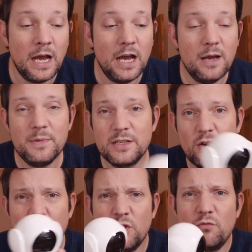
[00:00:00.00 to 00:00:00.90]
Um, it's got
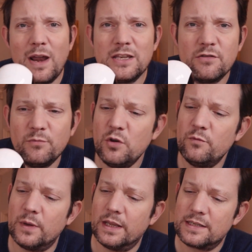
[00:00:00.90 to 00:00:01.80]
a good range of
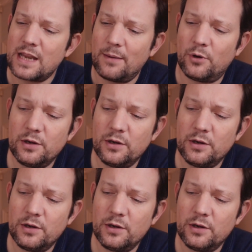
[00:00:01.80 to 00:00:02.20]
movement, this camera.